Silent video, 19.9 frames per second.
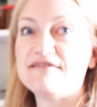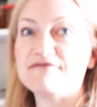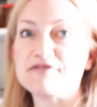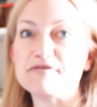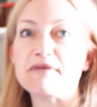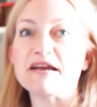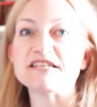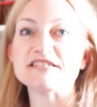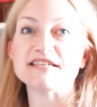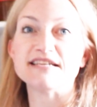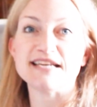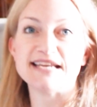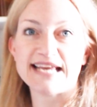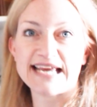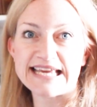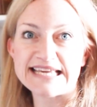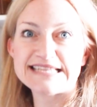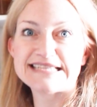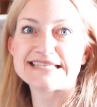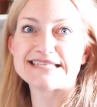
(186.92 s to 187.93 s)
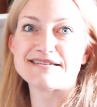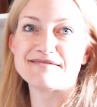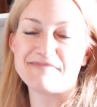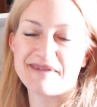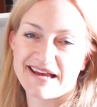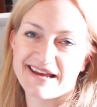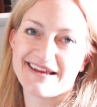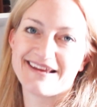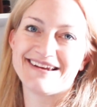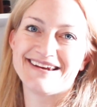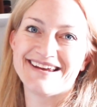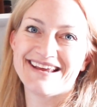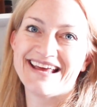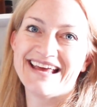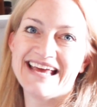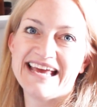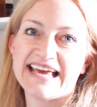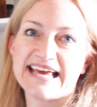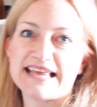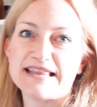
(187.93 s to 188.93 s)
inflammation and
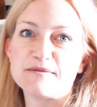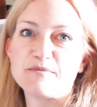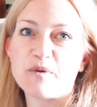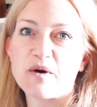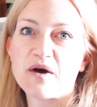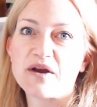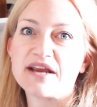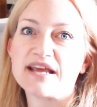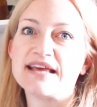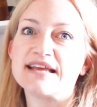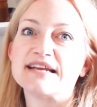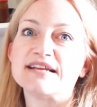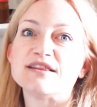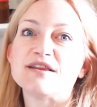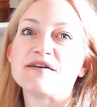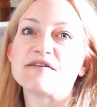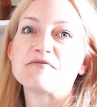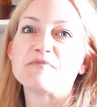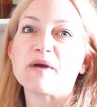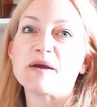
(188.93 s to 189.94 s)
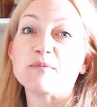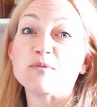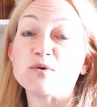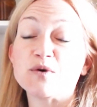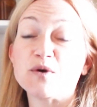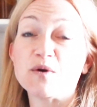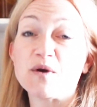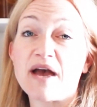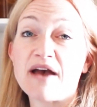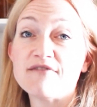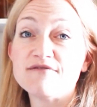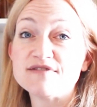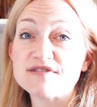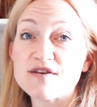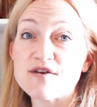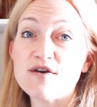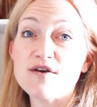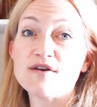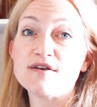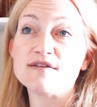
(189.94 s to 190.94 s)
histamine in the body, and a lot of people who have
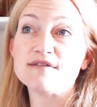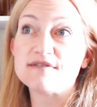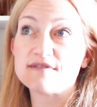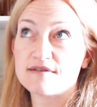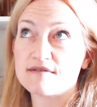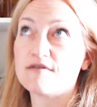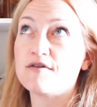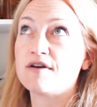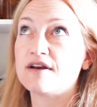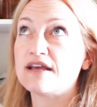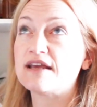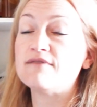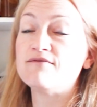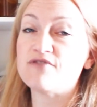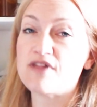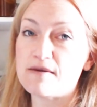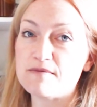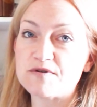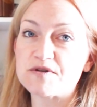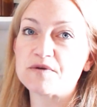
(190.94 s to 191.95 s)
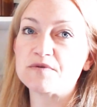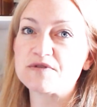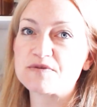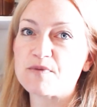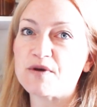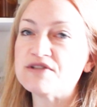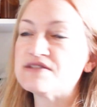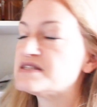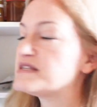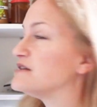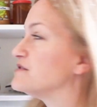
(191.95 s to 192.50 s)
CIRS, chronic inflammatory response